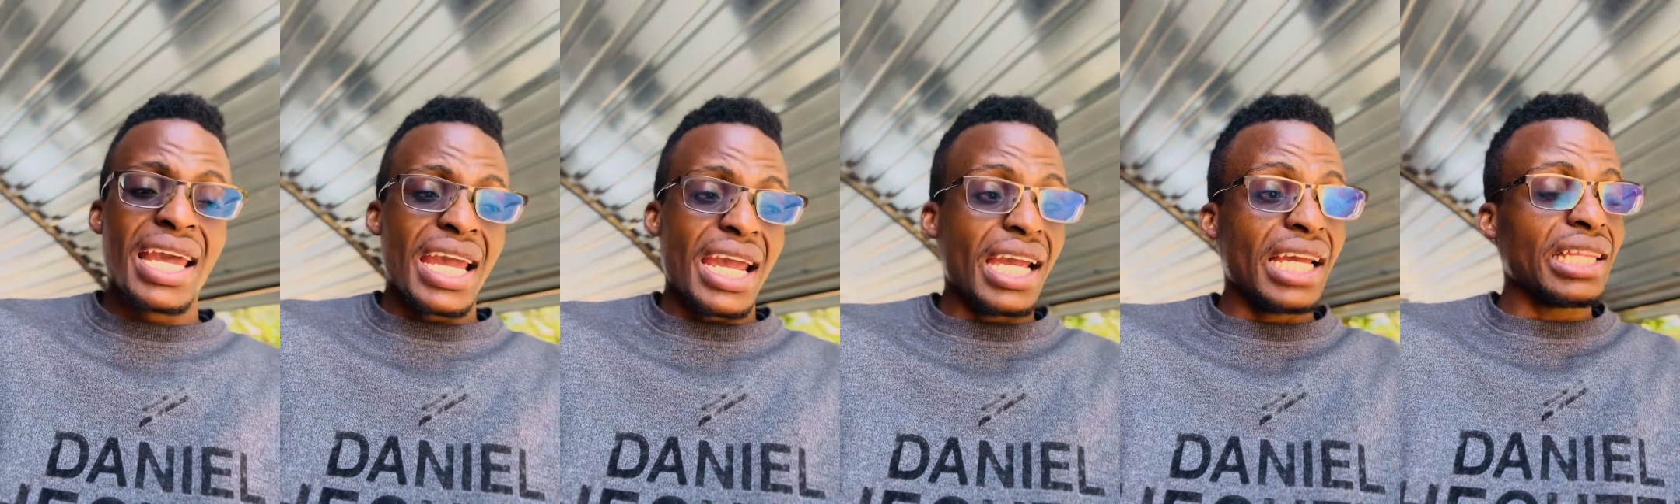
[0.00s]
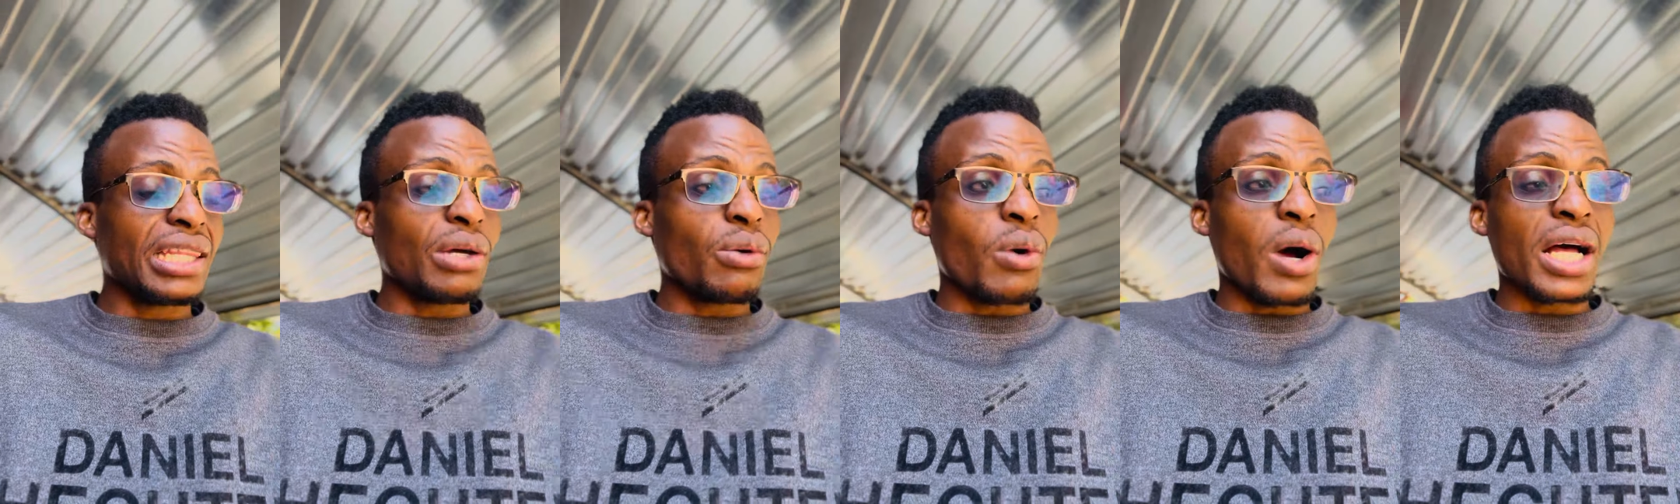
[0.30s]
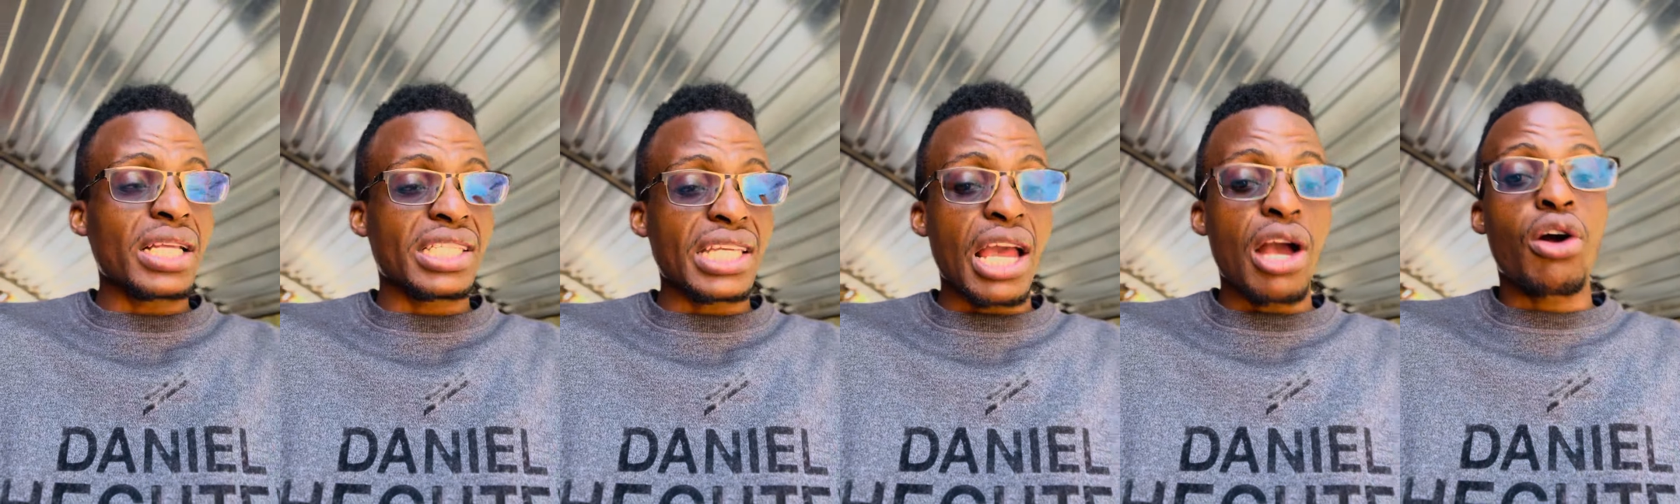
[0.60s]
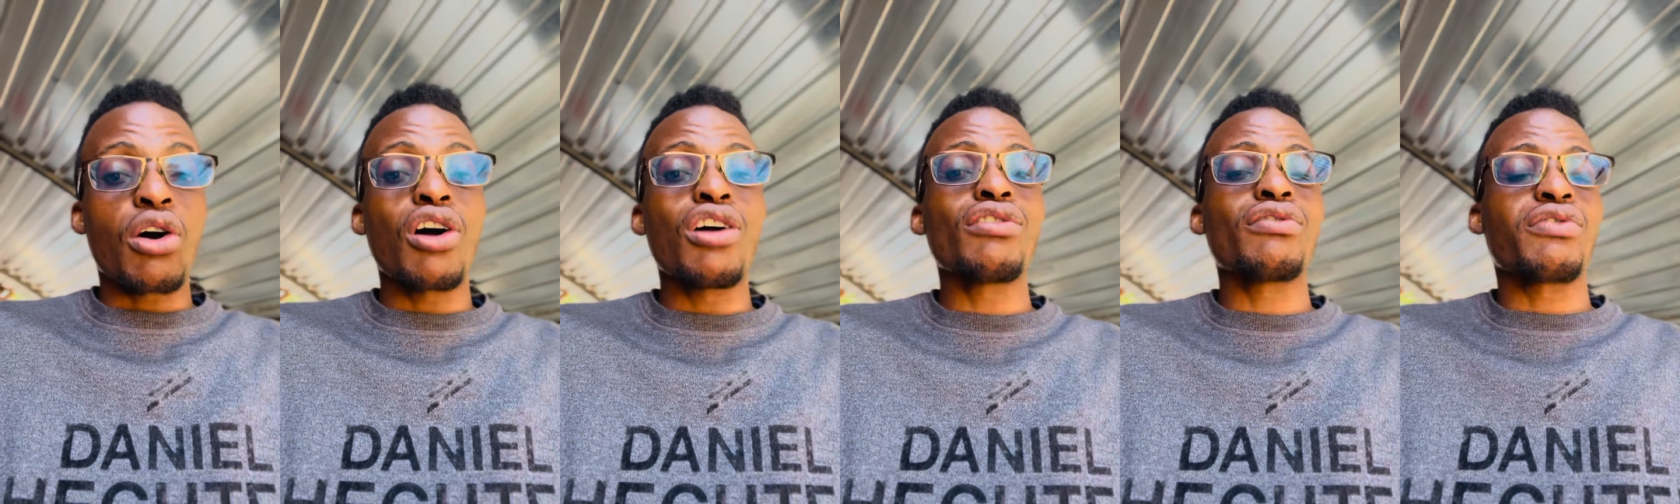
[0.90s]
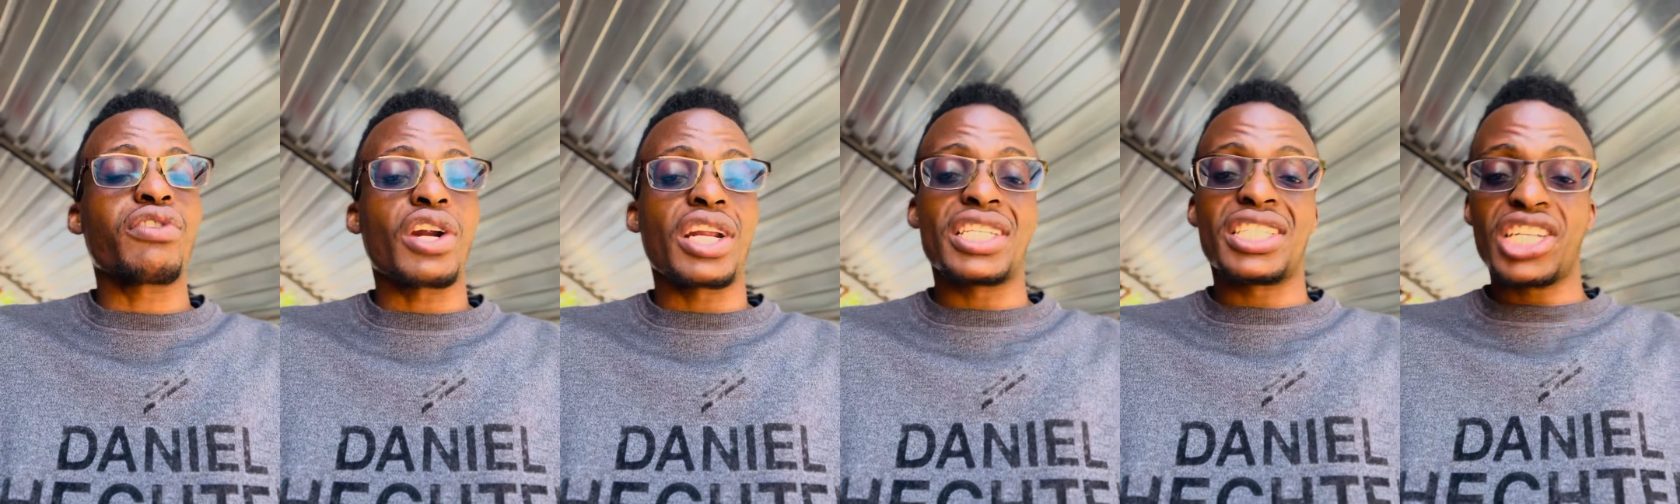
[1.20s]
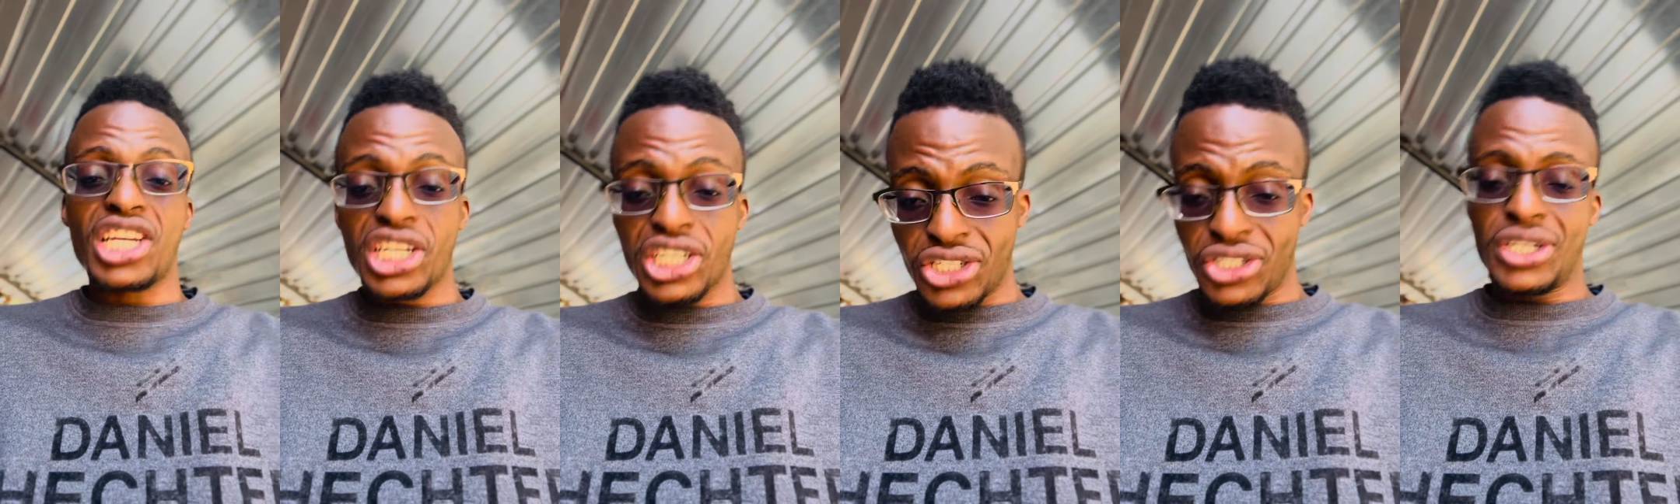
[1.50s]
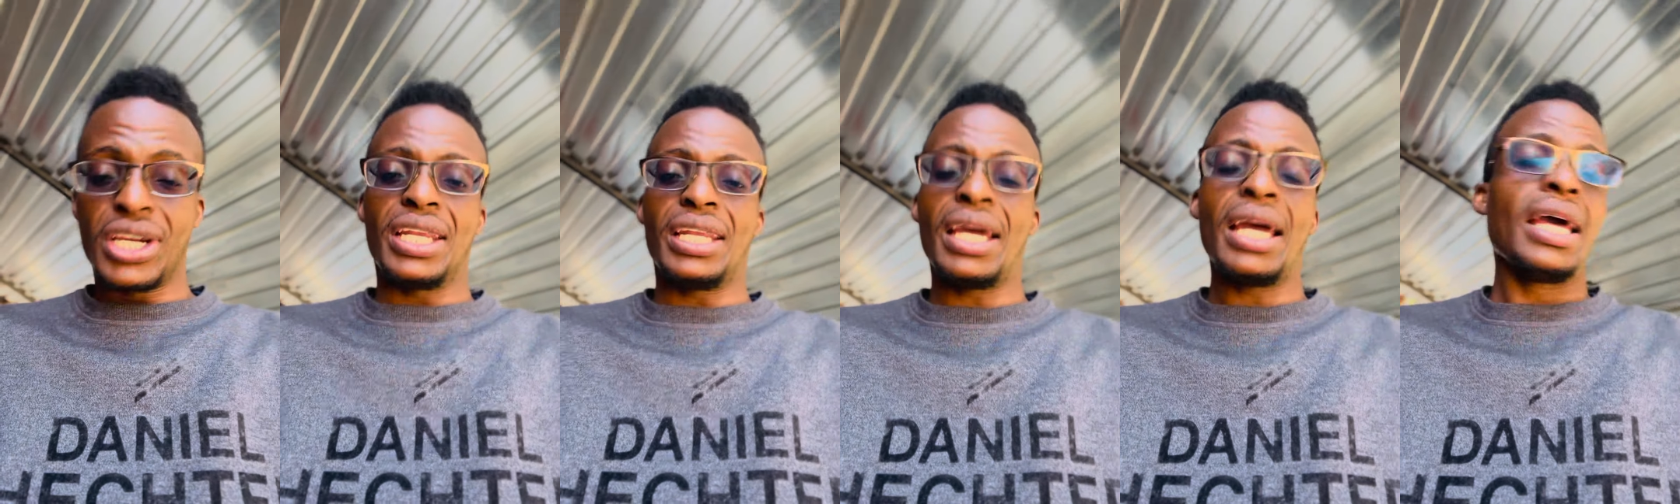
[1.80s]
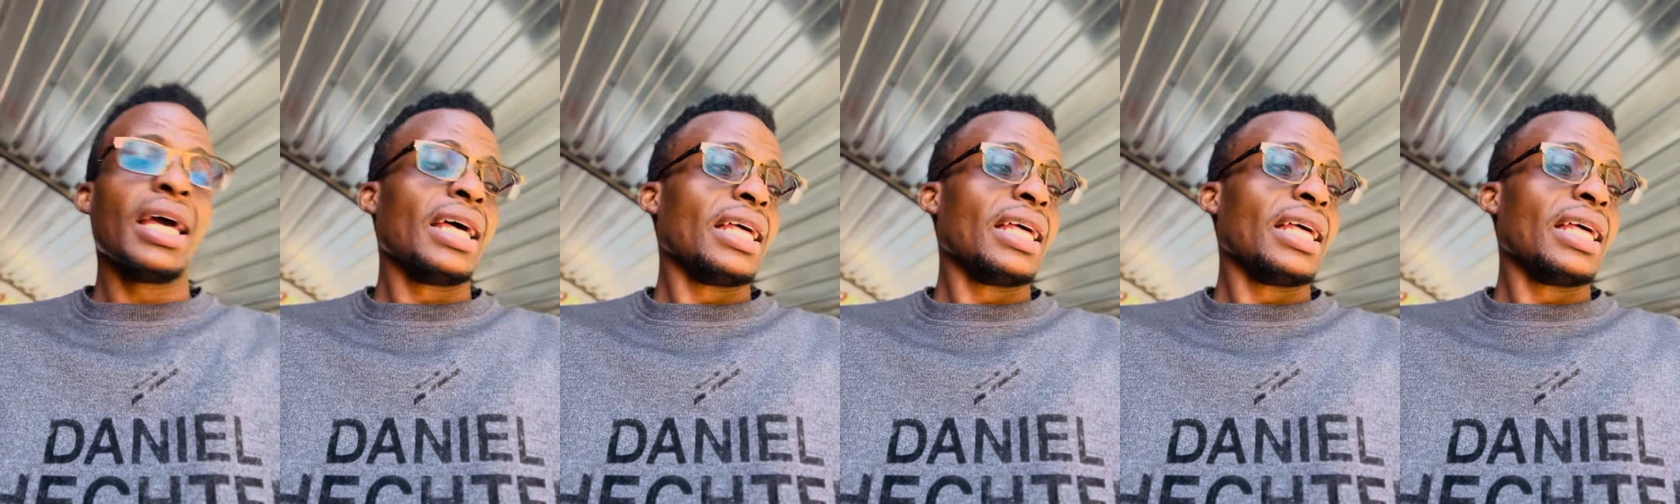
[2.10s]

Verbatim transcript: It was a confrontation.